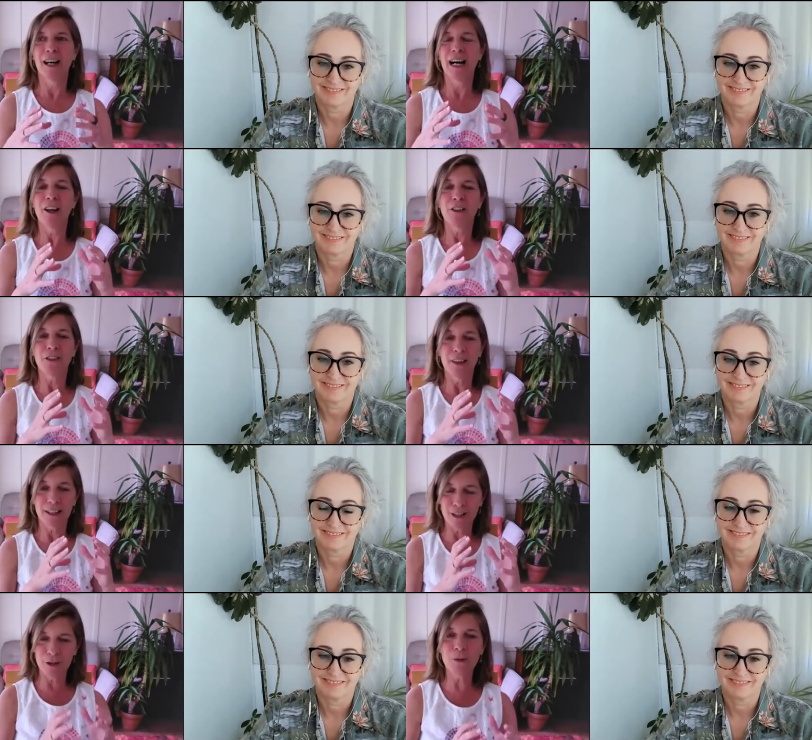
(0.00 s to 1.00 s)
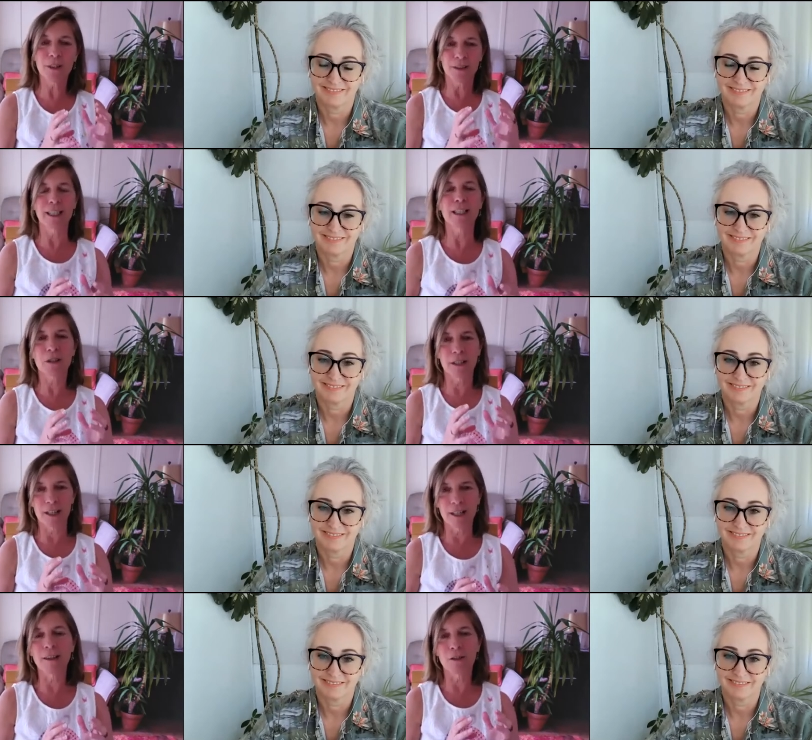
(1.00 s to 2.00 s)
Speaker 1: I, I knew that this
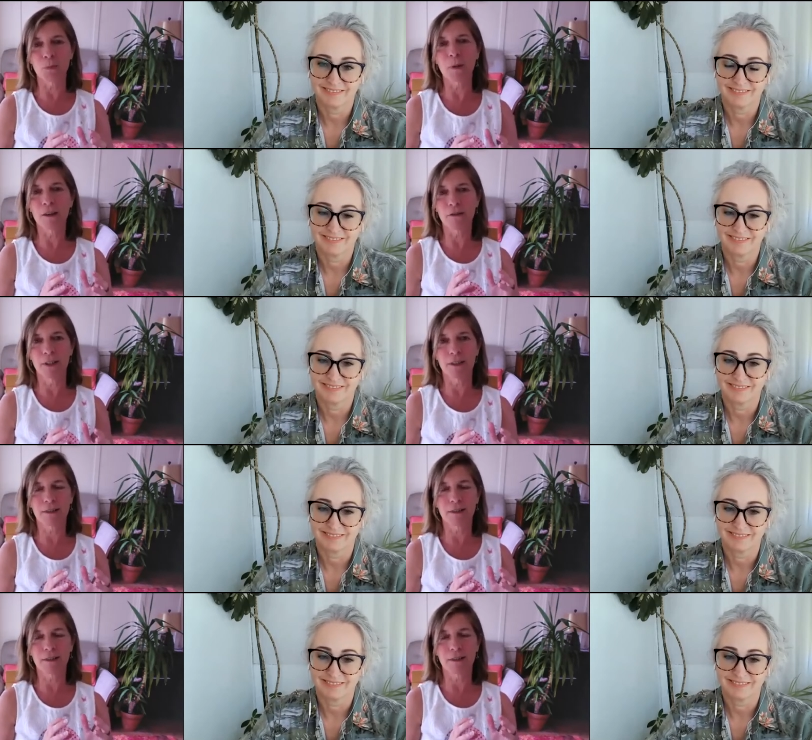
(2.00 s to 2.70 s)
needed to be the first